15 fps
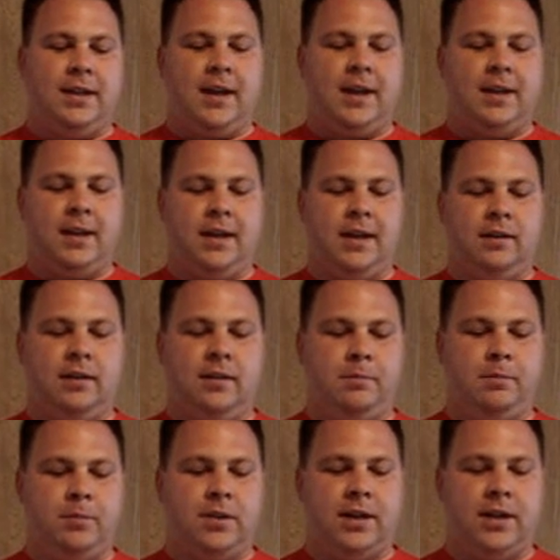tight end,
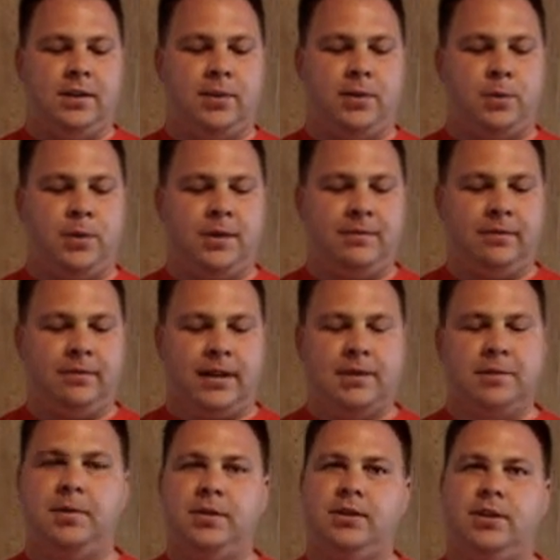and then 3
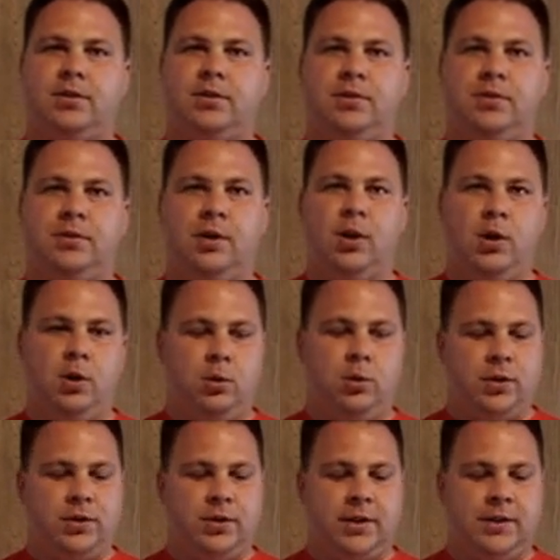flex positions,
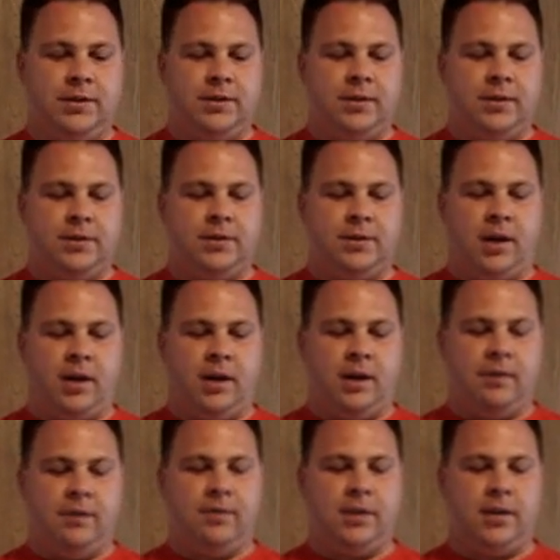which consist
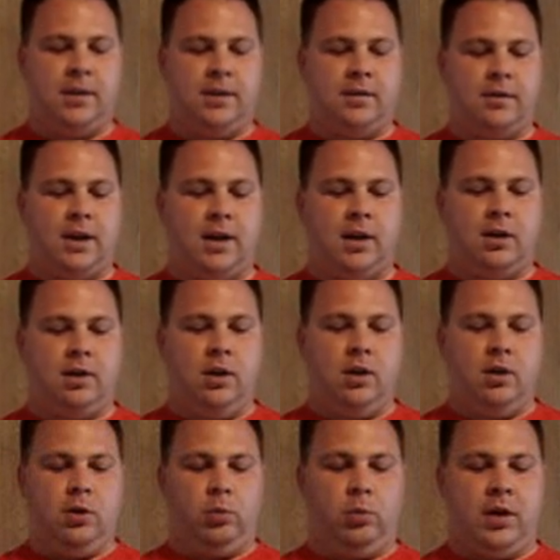of either a
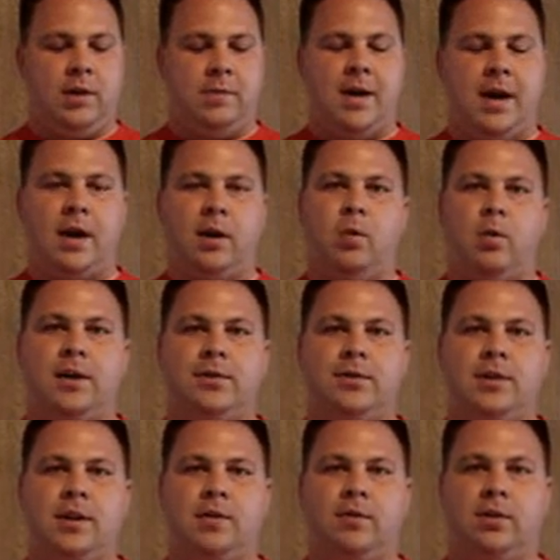running back, wide
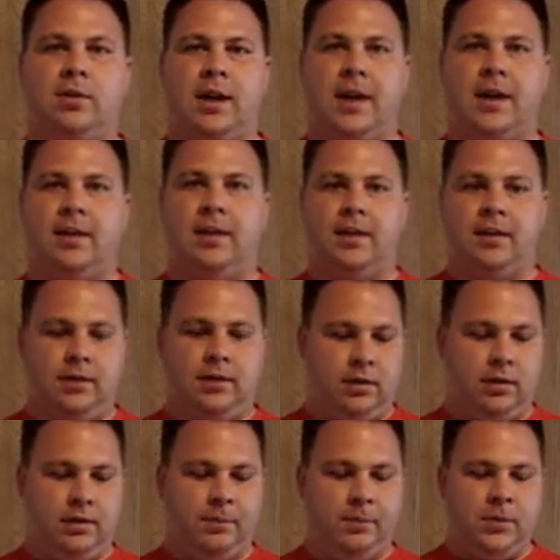receiver, or tight end.
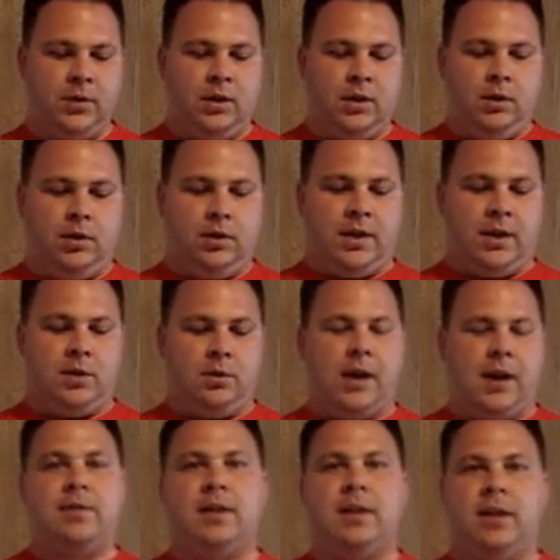Then you'll
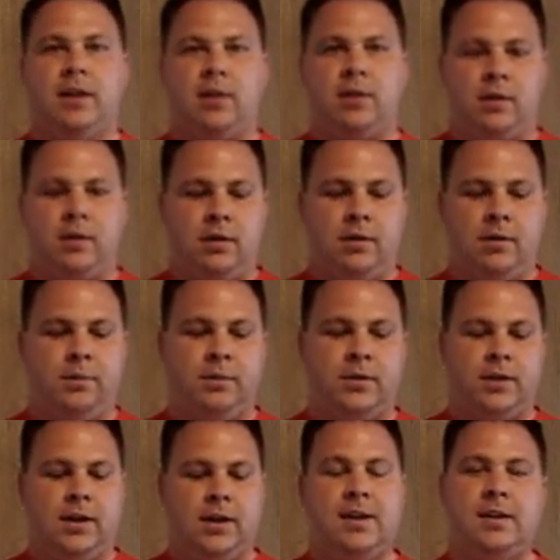have a kicker,
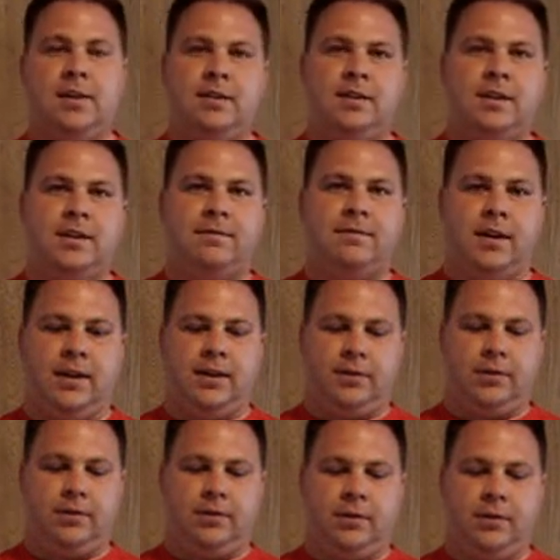and then a
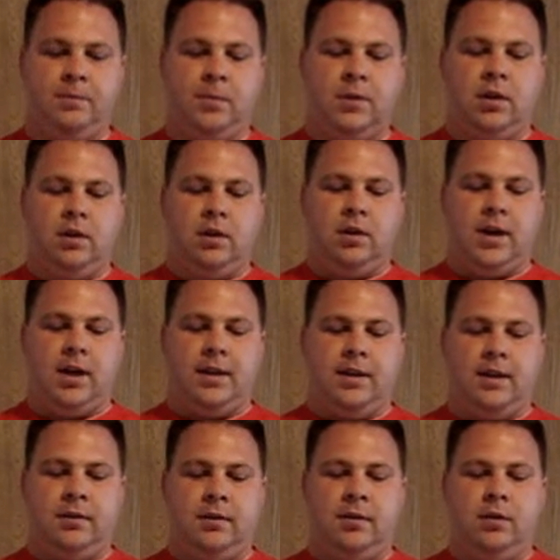defense, and
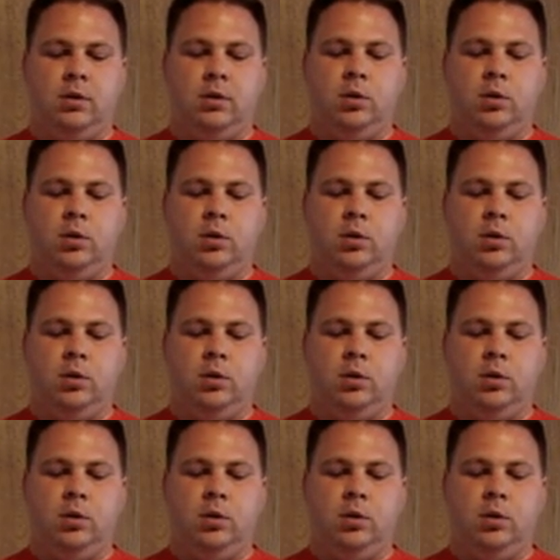then